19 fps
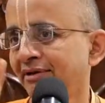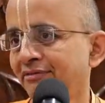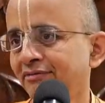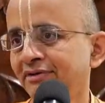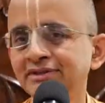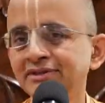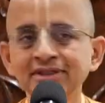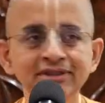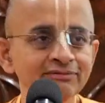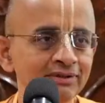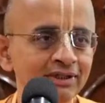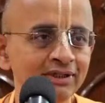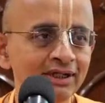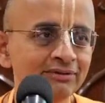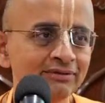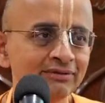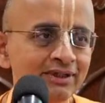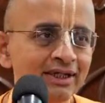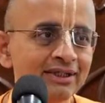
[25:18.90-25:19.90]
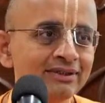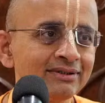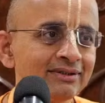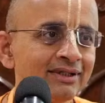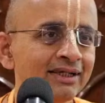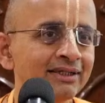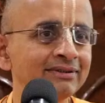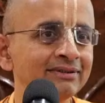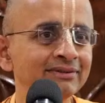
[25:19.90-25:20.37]
verses fitting to that,
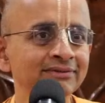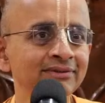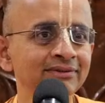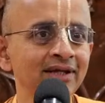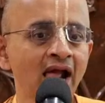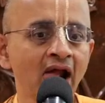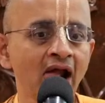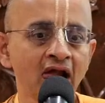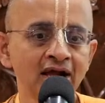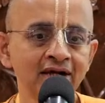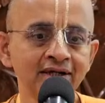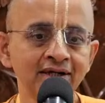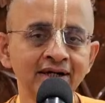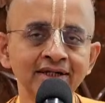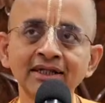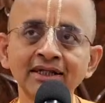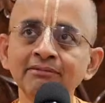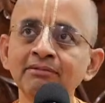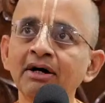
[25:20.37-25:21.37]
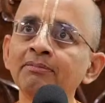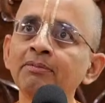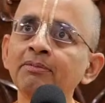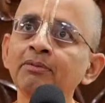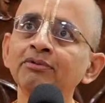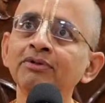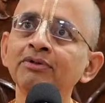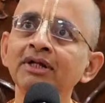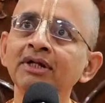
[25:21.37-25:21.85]
correct, no? And then
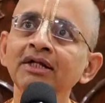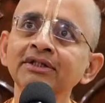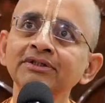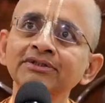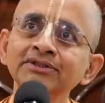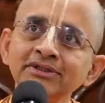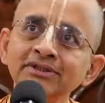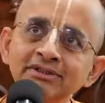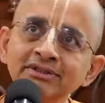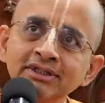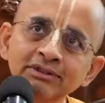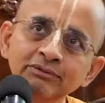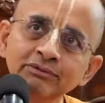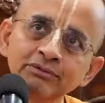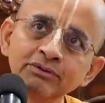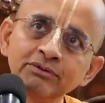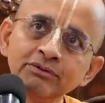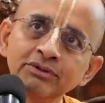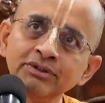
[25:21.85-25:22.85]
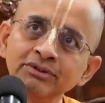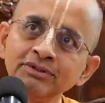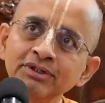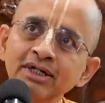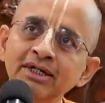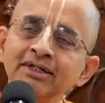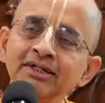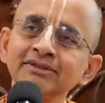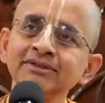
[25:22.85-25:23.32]
Mahaprabhu would relish it and would go into
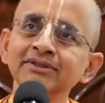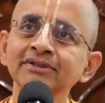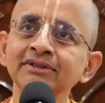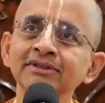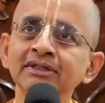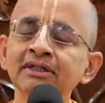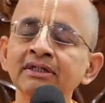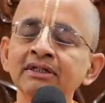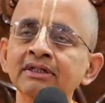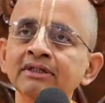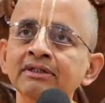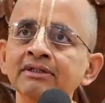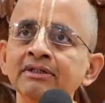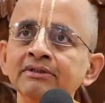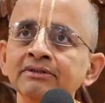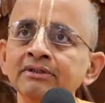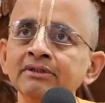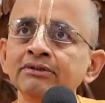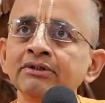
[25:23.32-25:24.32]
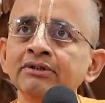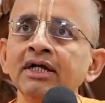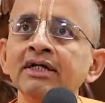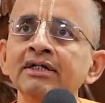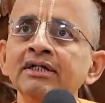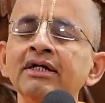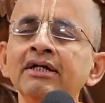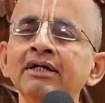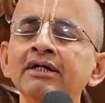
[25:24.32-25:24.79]
great ecstasy. So
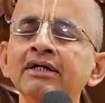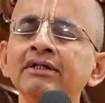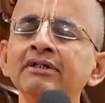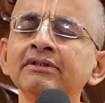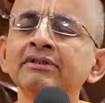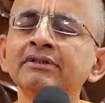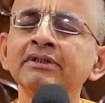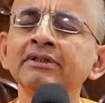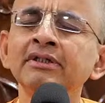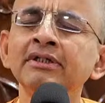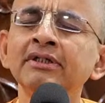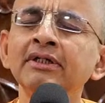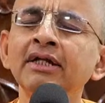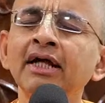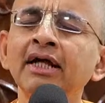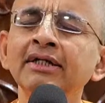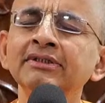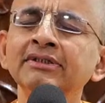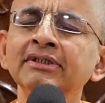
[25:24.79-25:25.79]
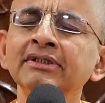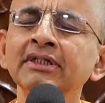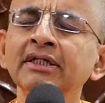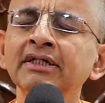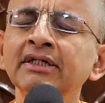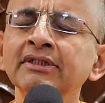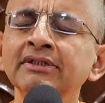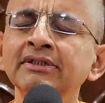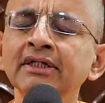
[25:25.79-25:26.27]
either he is
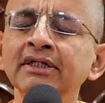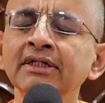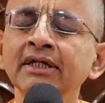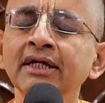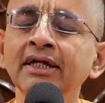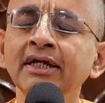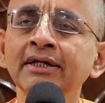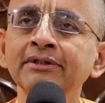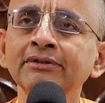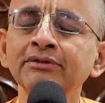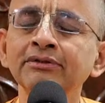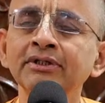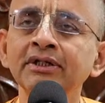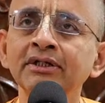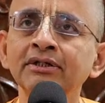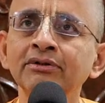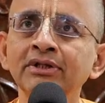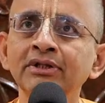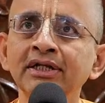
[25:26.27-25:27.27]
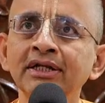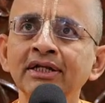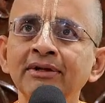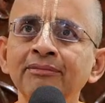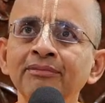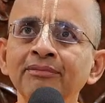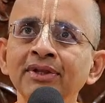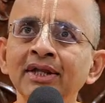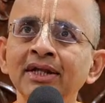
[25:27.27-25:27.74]
dancing, singing to the holy
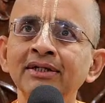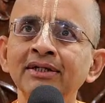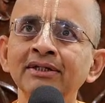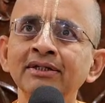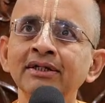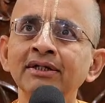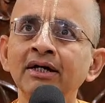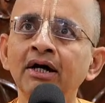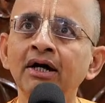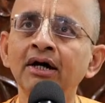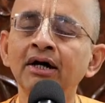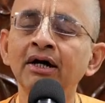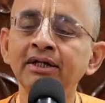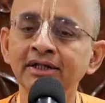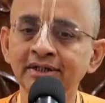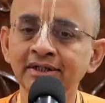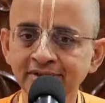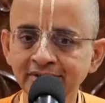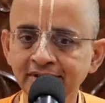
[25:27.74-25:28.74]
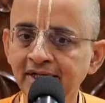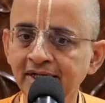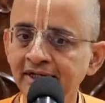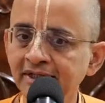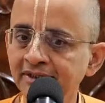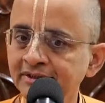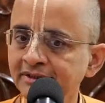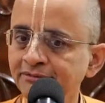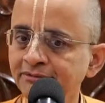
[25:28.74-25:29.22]
name, or he is
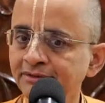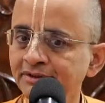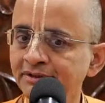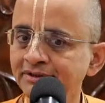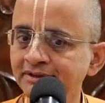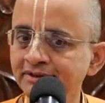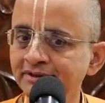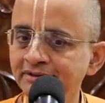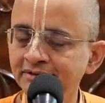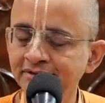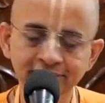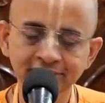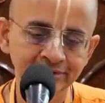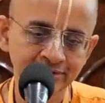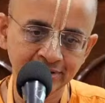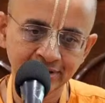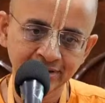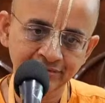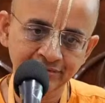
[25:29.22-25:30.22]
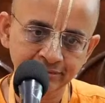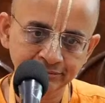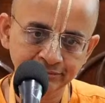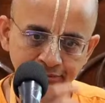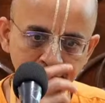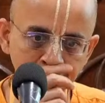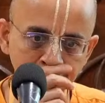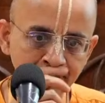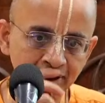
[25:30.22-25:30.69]
hearing some verses from
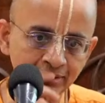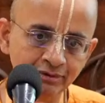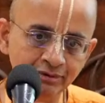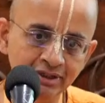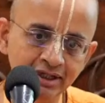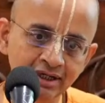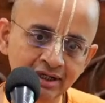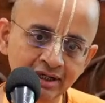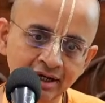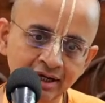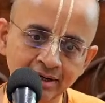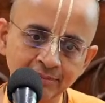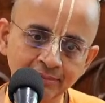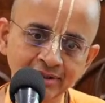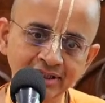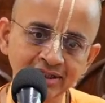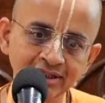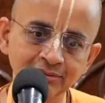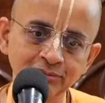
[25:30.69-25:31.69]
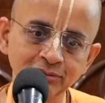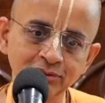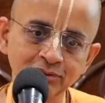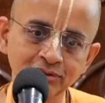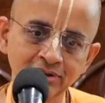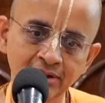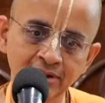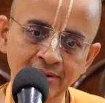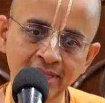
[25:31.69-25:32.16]
Sarvabhauma and adapting the
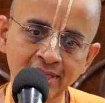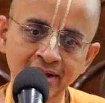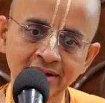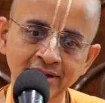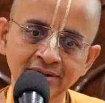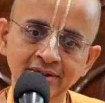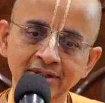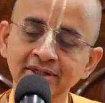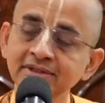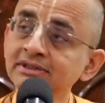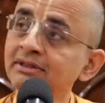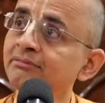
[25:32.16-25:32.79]
mood, or